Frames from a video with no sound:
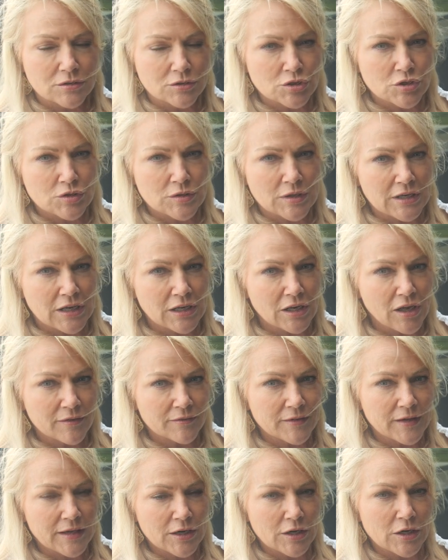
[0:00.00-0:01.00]
do the
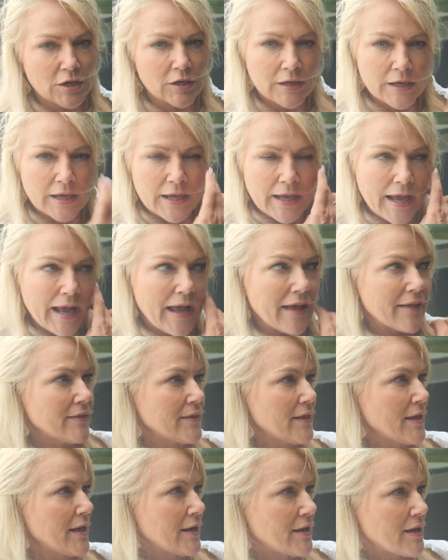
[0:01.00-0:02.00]
cutoff here and
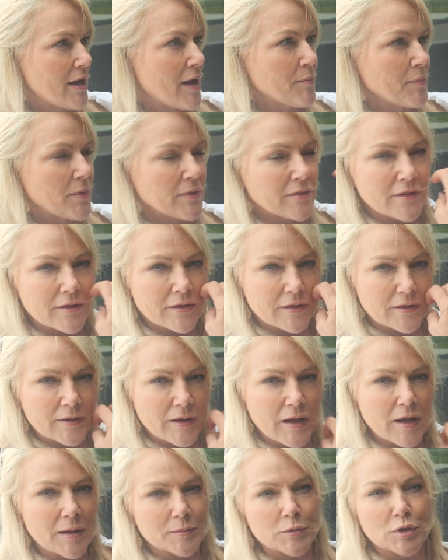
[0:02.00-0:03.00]
then up at the
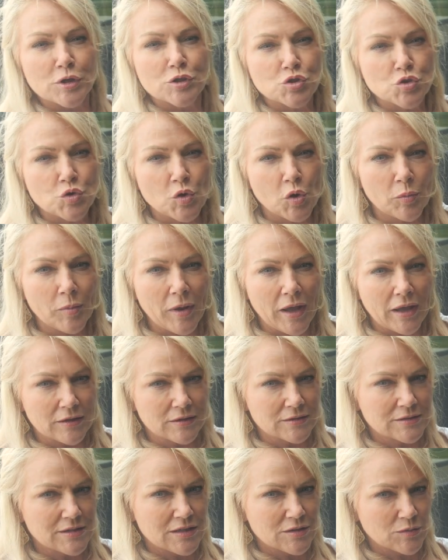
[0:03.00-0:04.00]
control
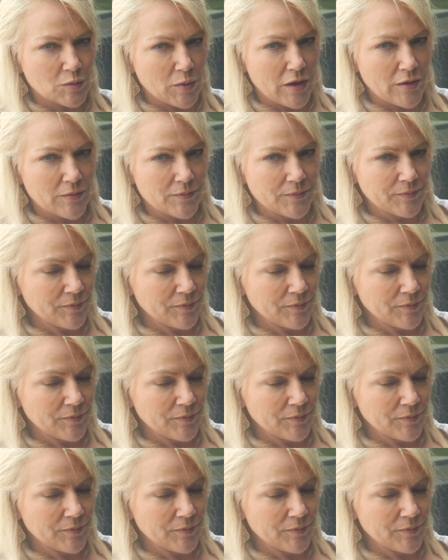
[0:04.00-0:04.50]
panels as well.